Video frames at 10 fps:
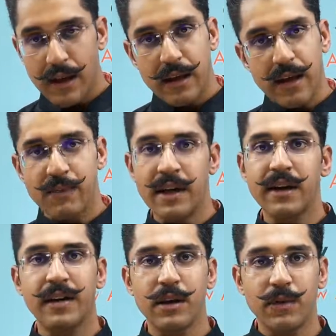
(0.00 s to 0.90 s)
he may
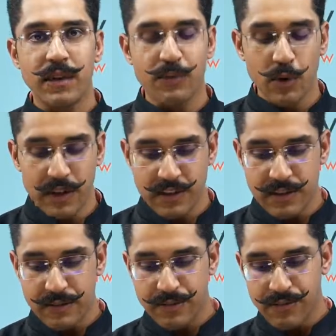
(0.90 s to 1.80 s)
agree with the police
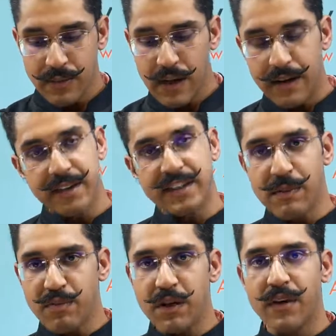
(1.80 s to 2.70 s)
and
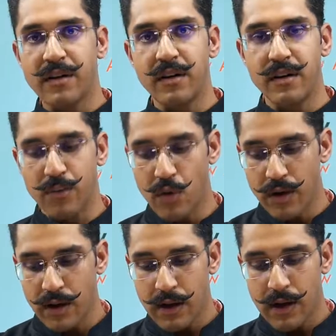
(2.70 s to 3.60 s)
accept the final report
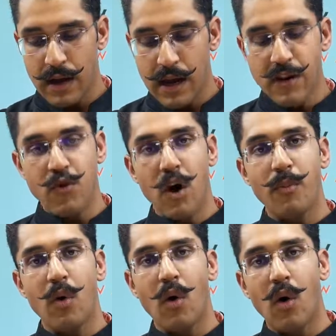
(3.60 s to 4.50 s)
and drop
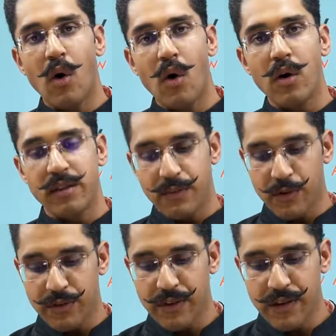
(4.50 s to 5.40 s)
all the
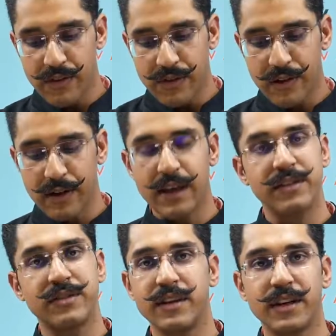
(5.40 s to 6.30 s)
proceedings
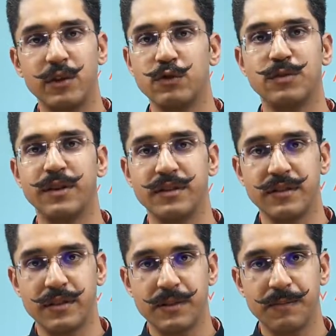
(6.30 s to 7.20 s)
against the accused
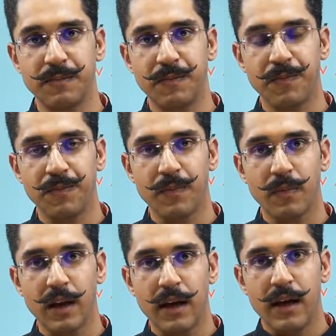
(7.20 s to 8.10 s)
persons.
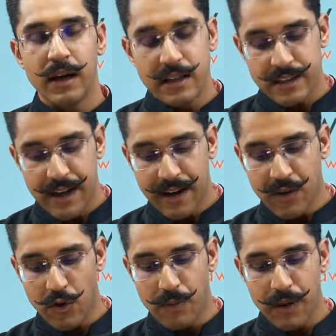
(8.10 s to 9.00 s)
Second
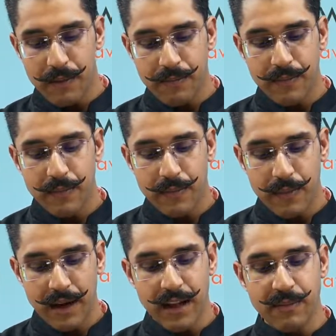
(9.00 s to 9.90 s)
could be
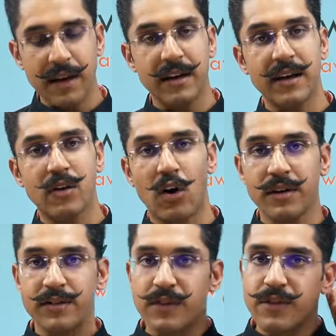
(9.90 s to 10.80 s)
that he may take
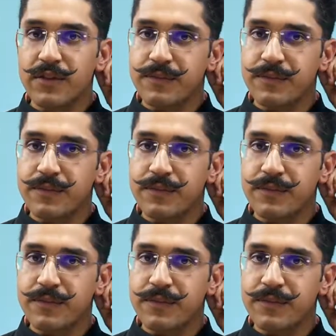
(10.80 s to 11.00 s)
cognizance